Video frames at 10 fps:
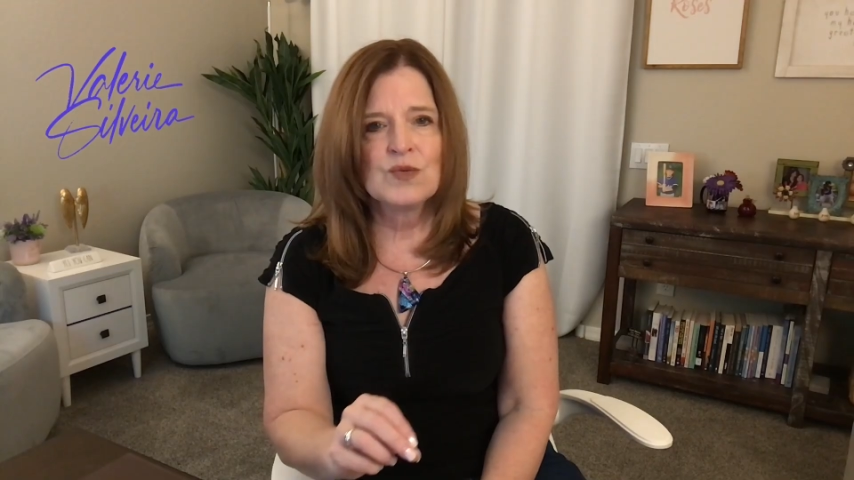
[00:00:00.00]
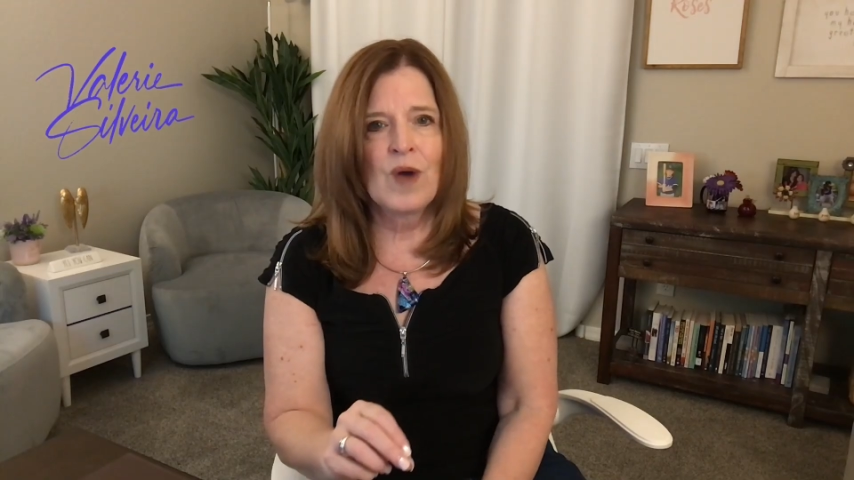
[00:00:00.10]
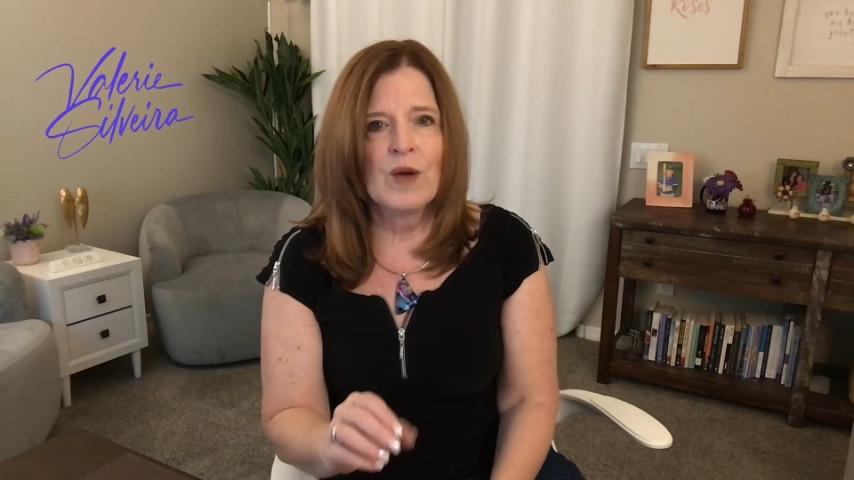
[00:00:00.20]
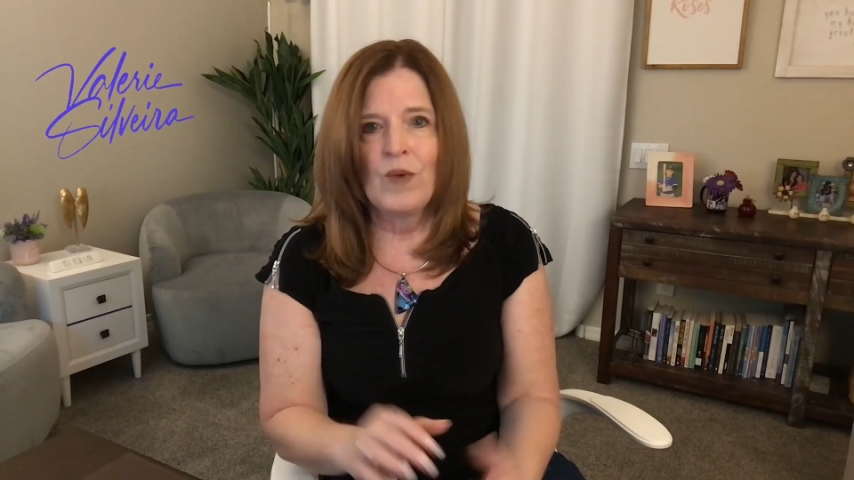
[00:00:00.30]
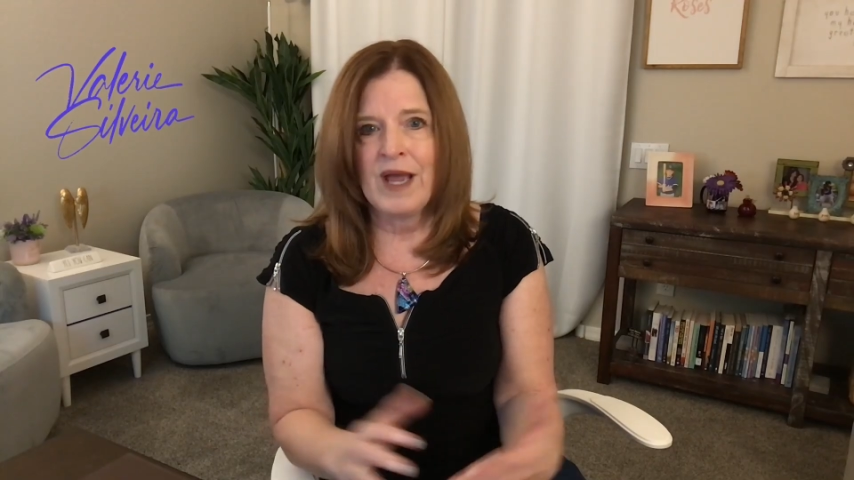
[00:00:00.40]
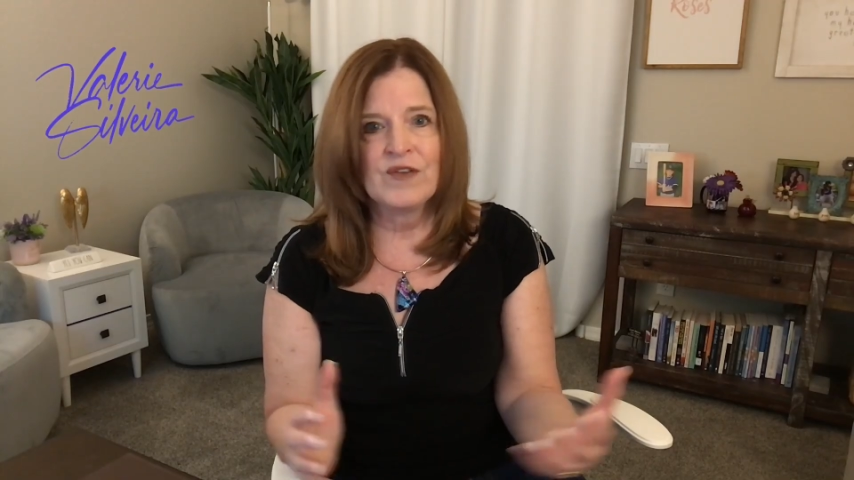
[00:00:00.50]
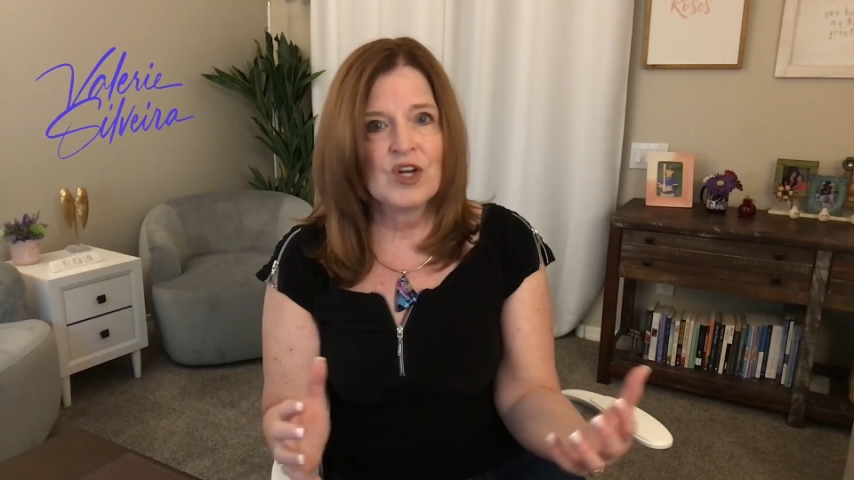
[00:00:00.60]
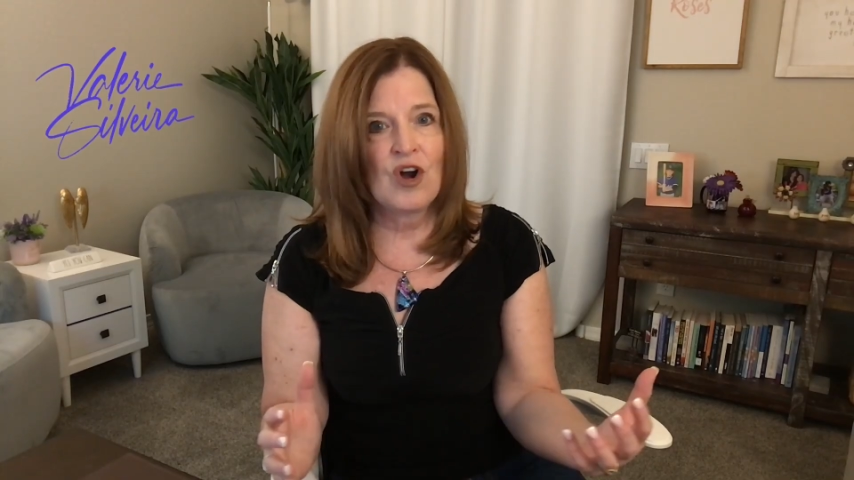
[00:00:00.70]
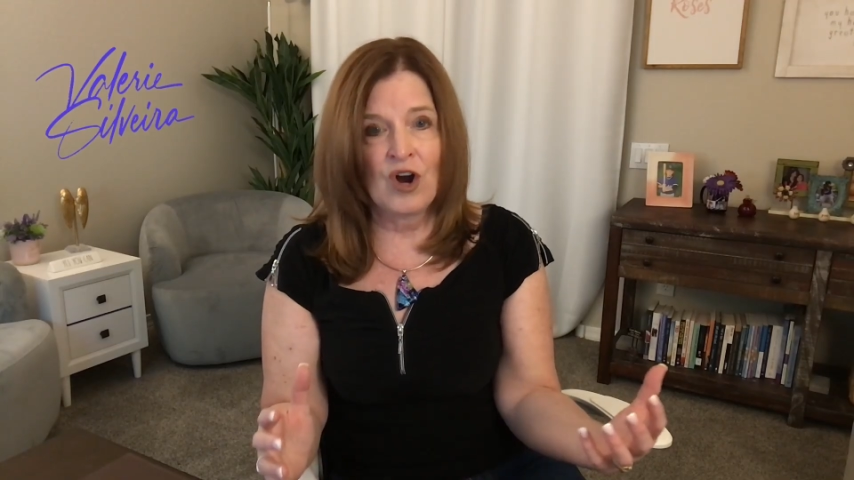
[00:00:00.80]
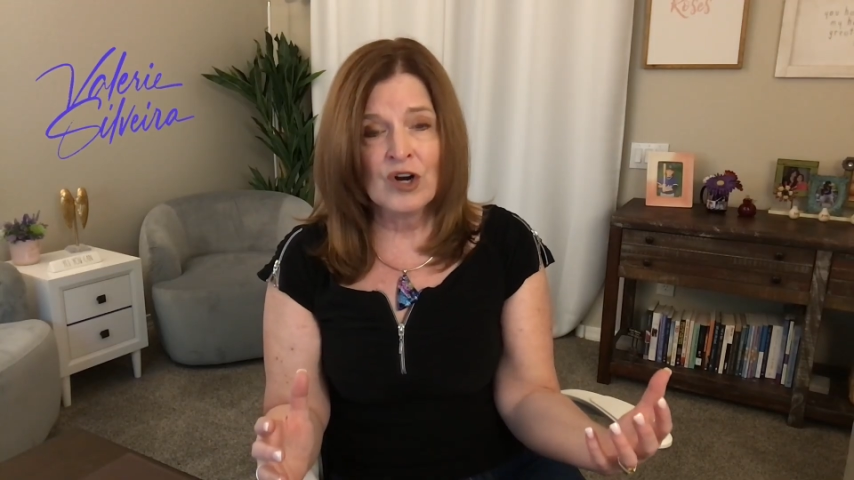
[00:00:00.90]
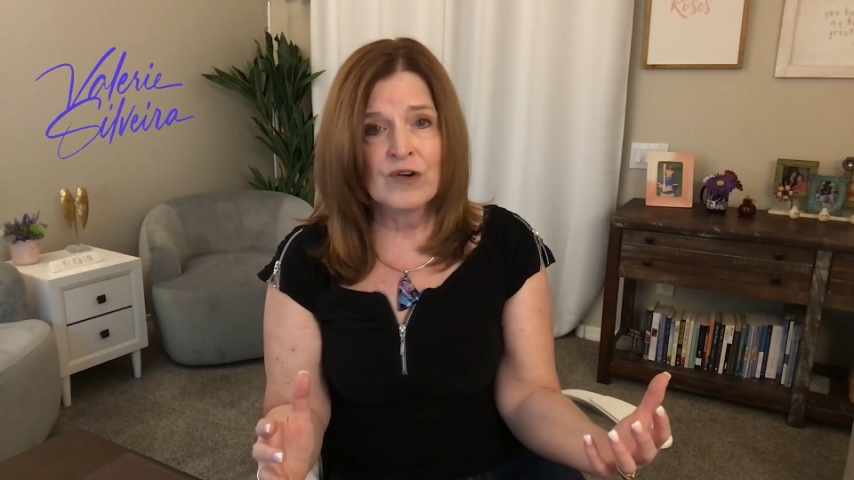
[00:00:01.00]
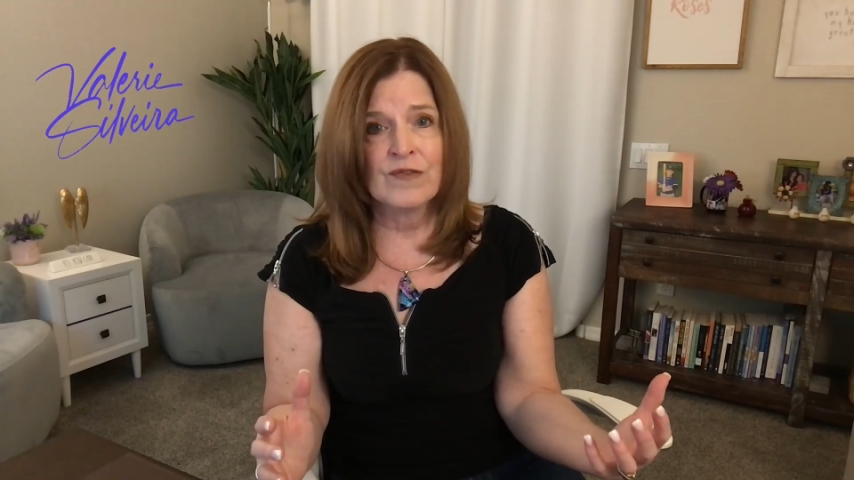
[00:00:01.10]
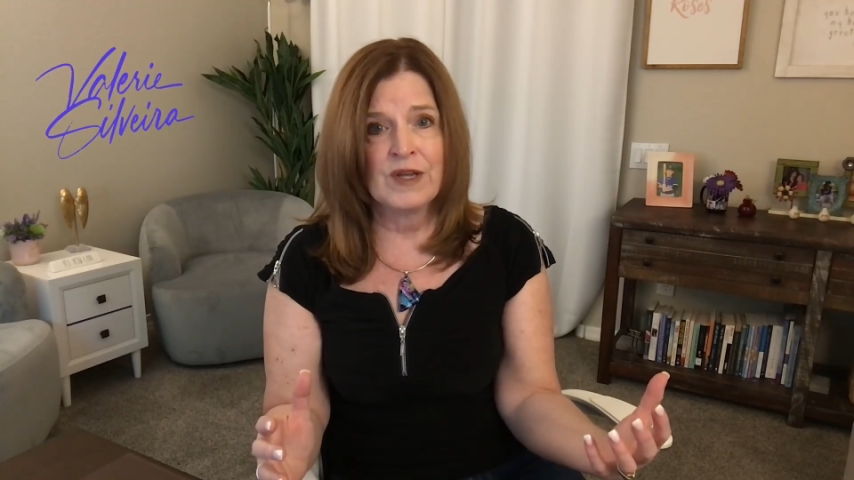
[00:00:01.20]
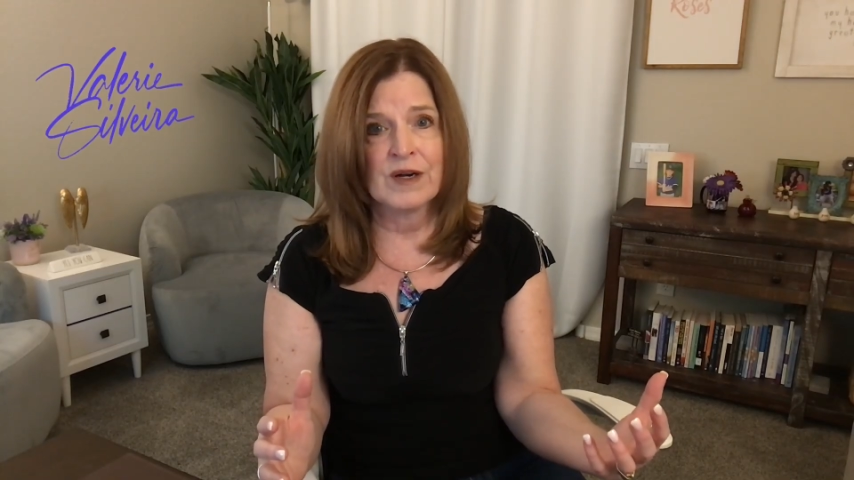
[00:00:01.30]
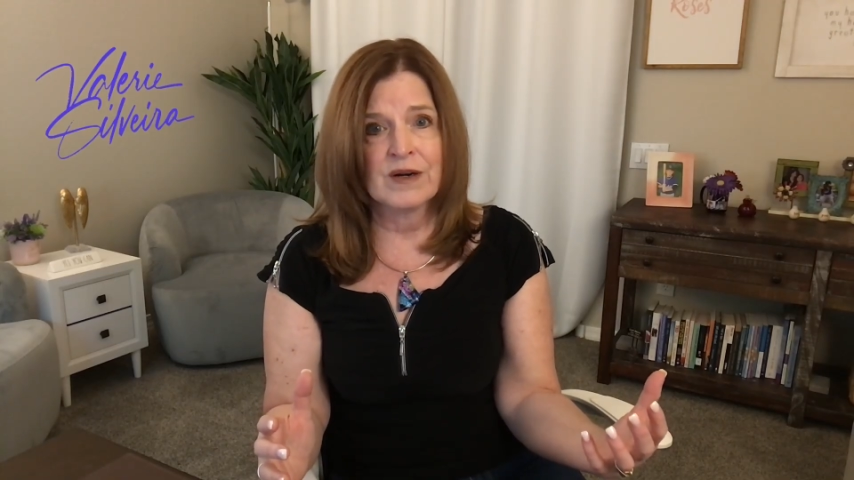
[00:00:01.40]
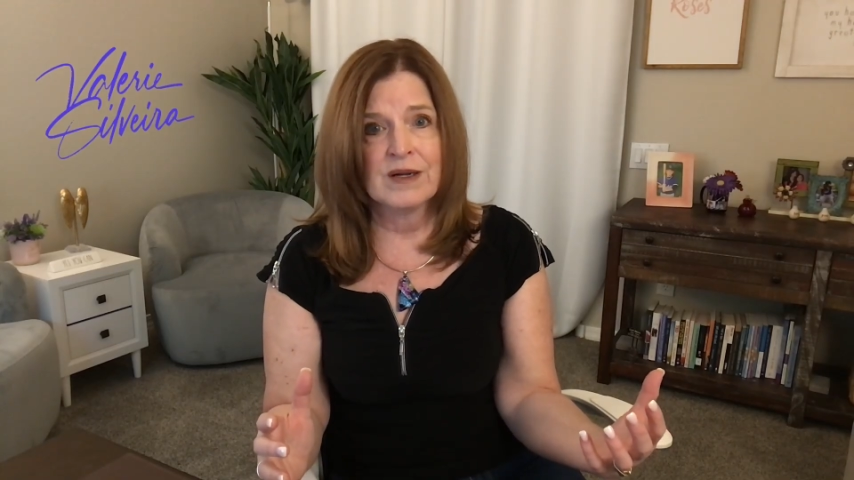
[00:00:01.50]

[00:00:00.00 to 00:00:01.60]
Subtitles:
why we have to conquer fear.